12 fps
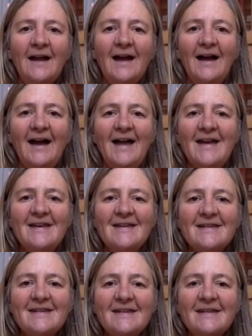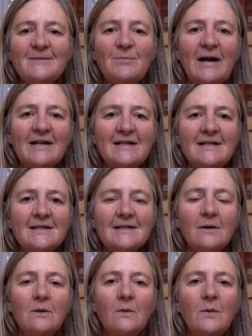And this practice,
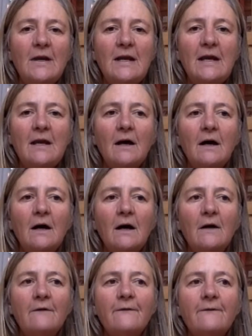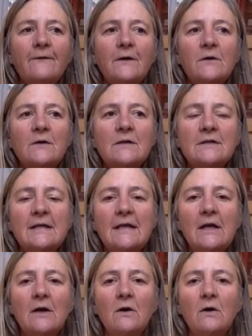we are
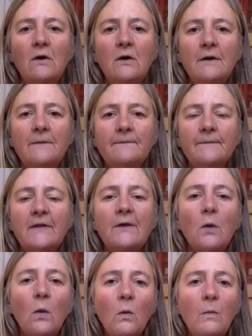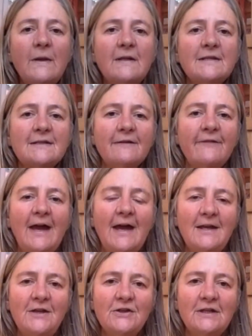focusing on the orbits of
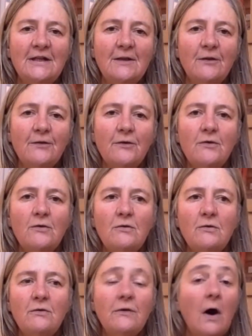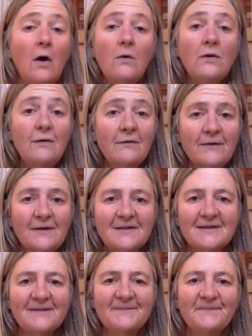energy through the whole
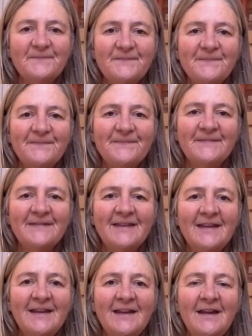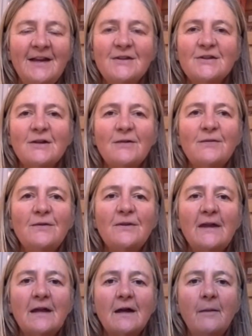universe. So if you
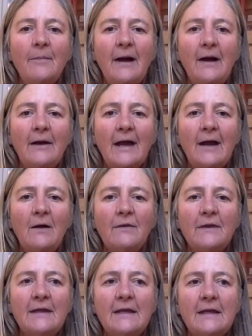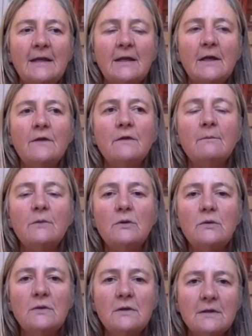think about how the
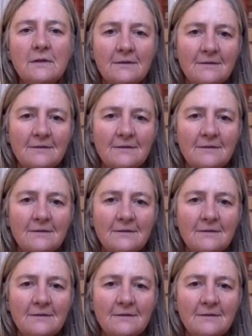moon